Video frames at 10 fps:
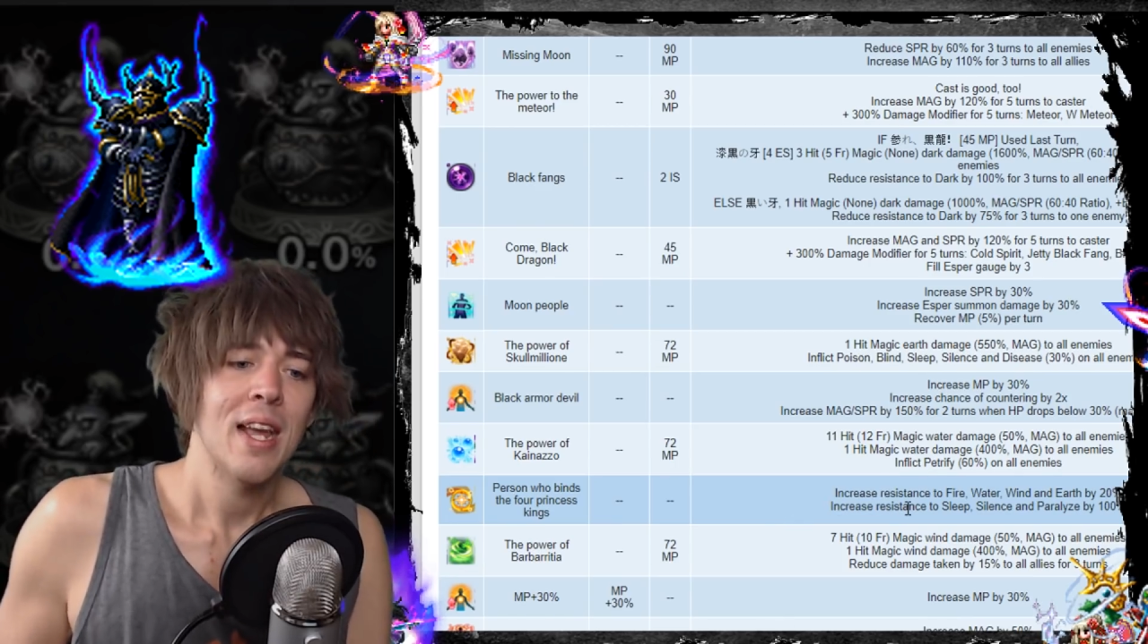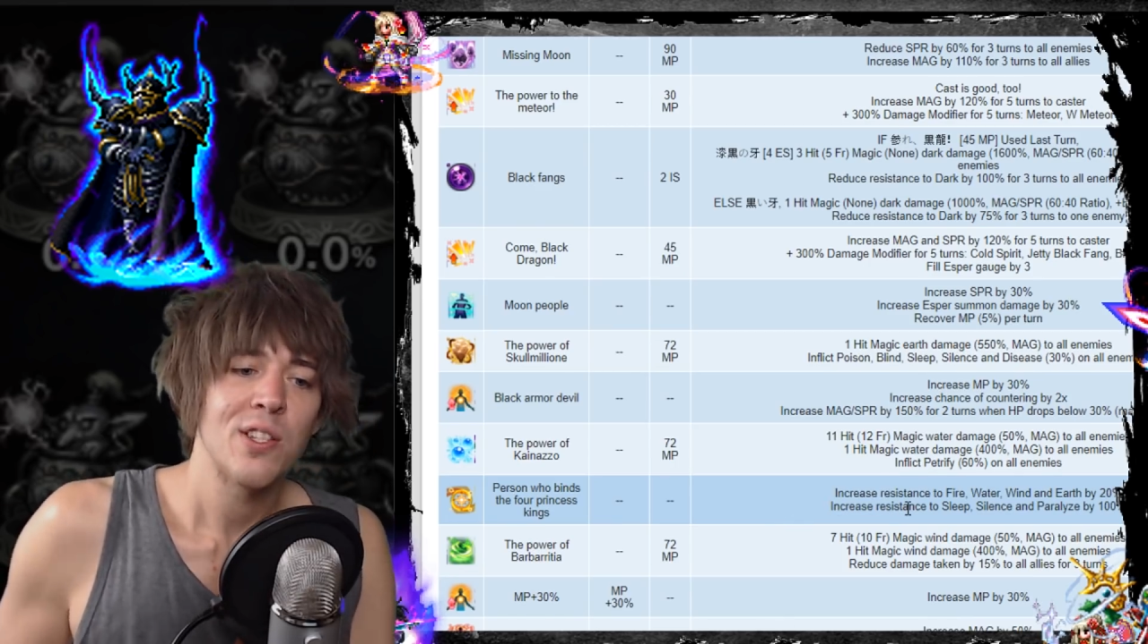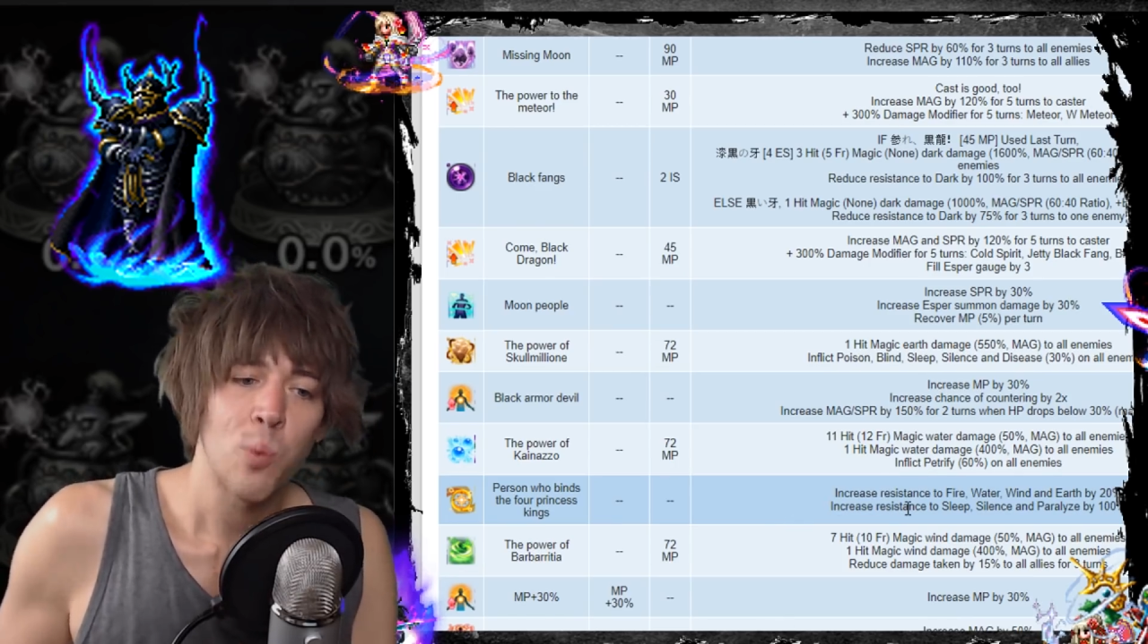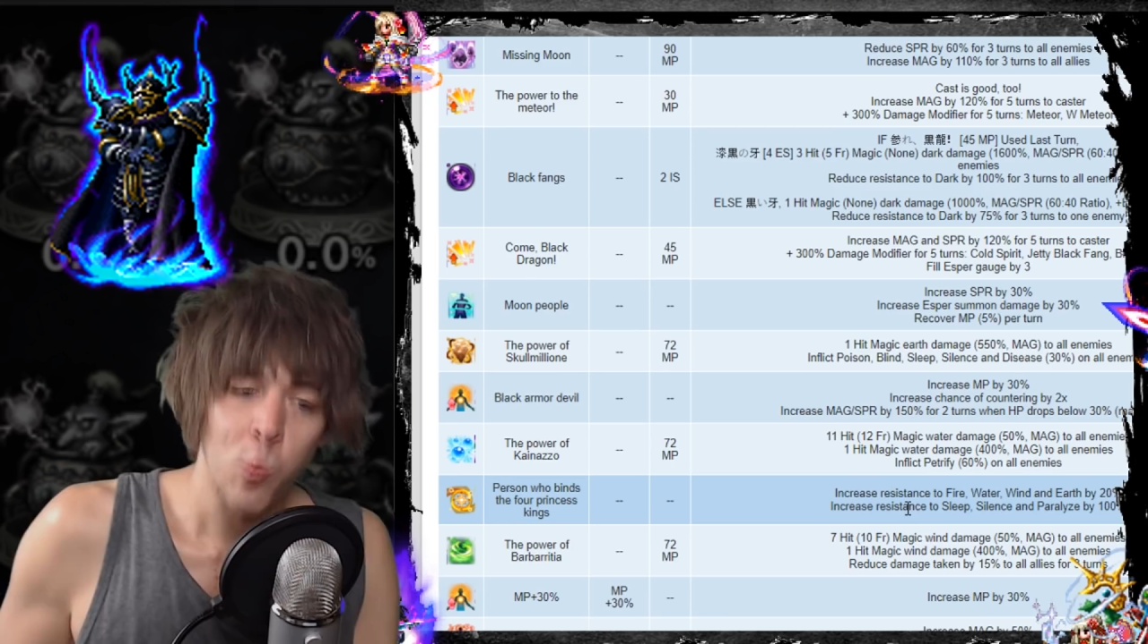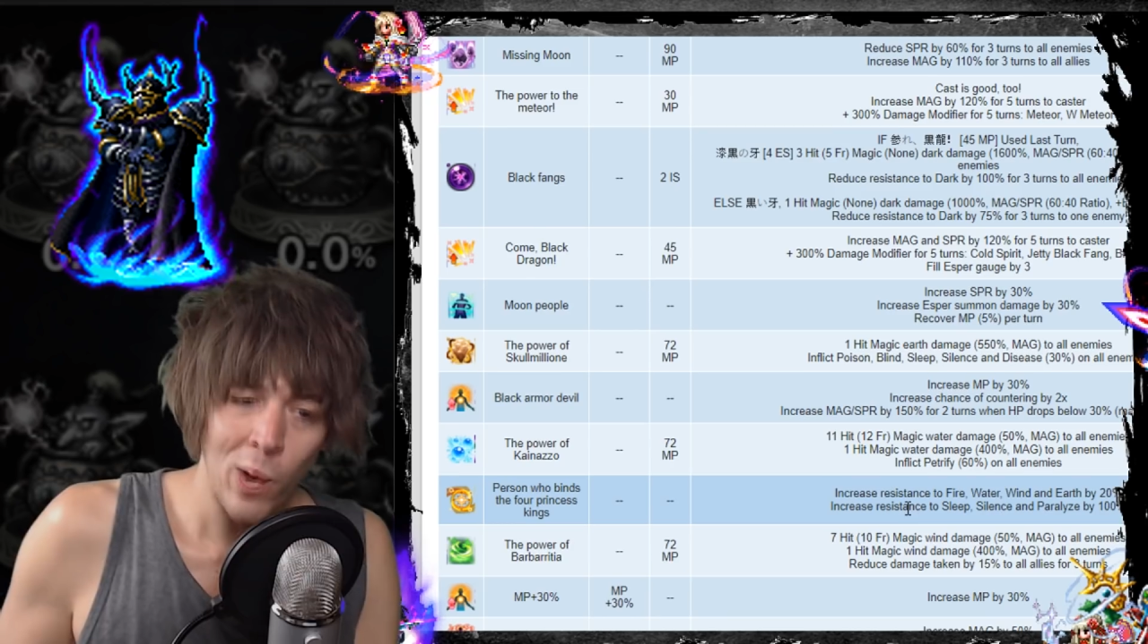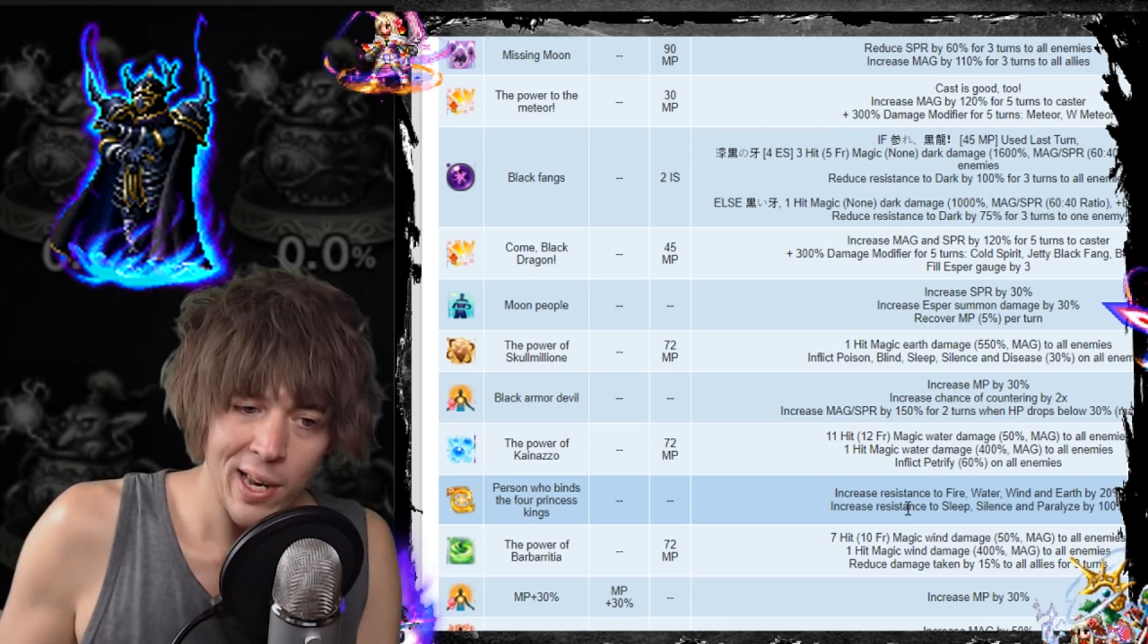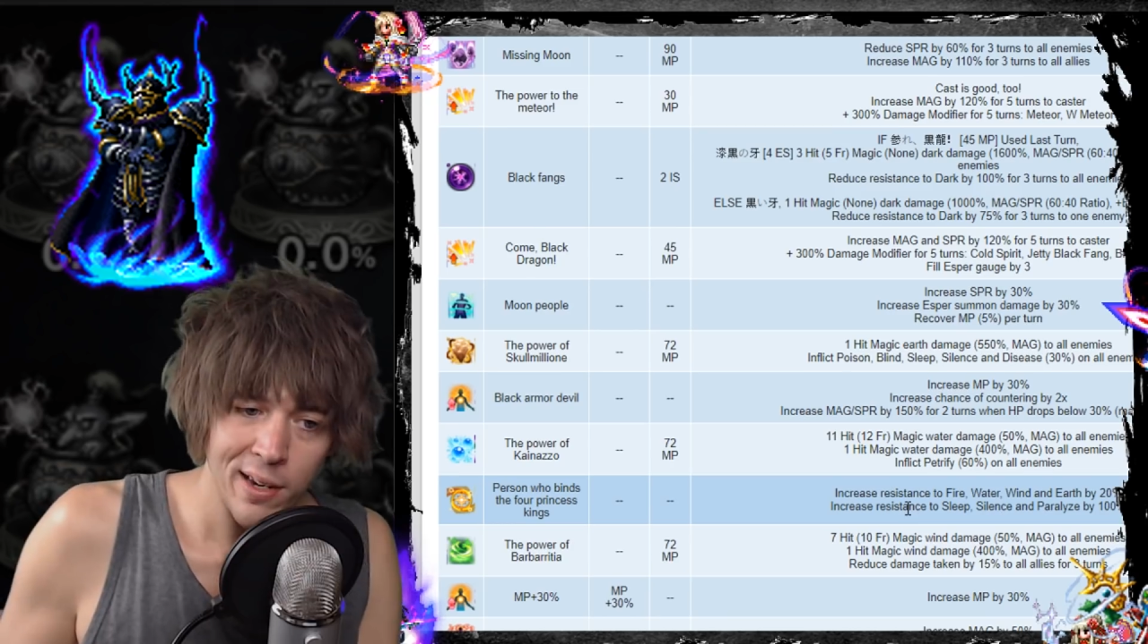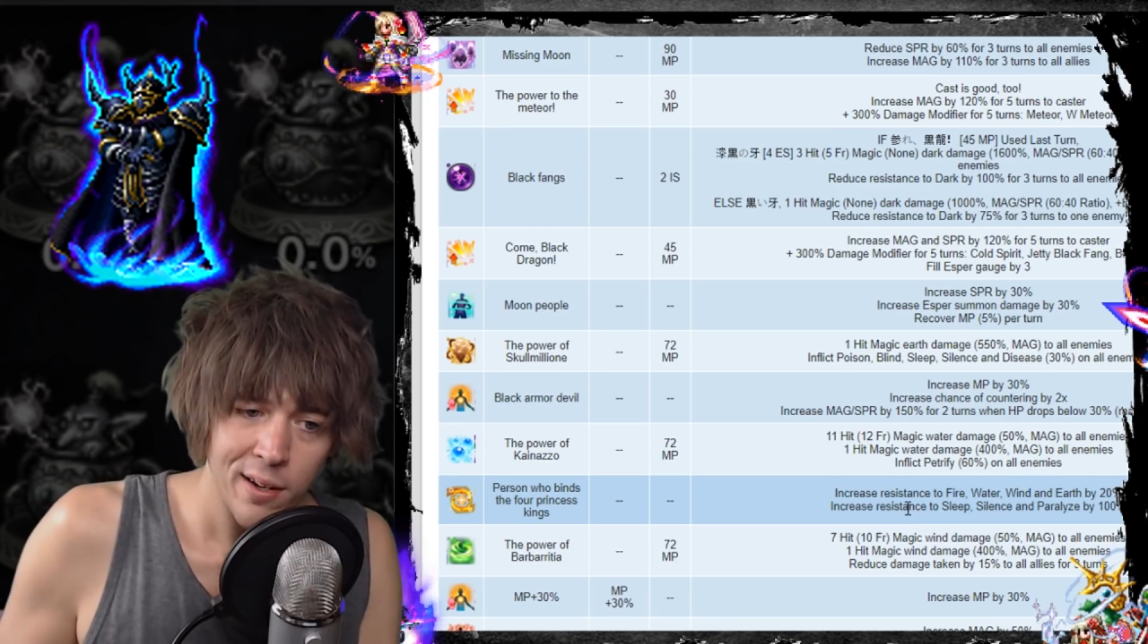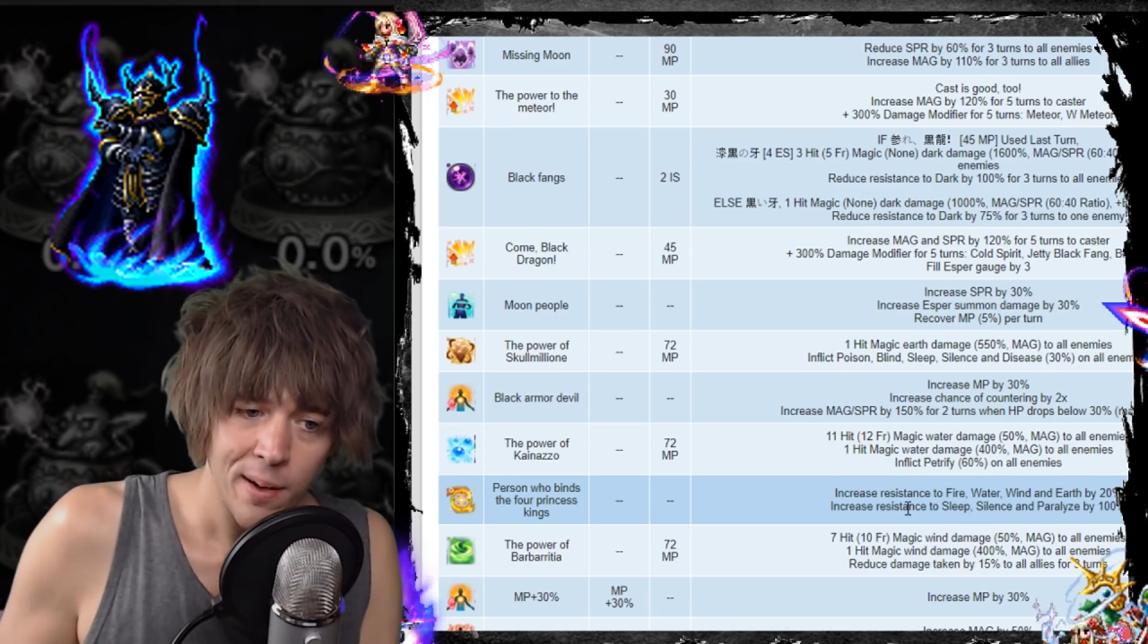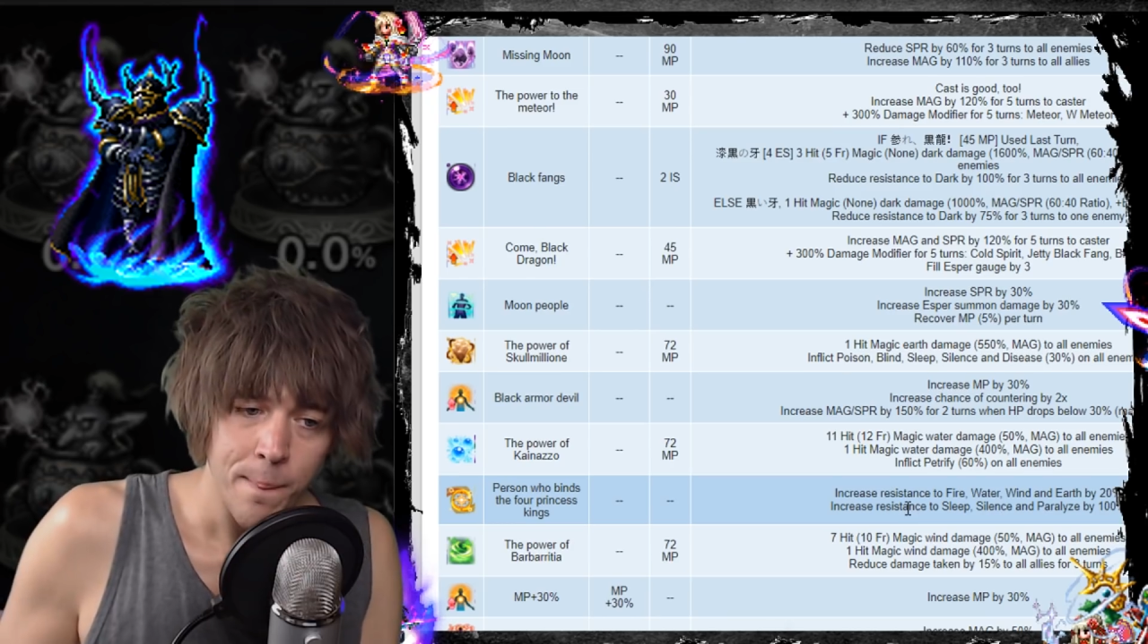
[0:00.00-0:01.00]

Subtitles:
is wind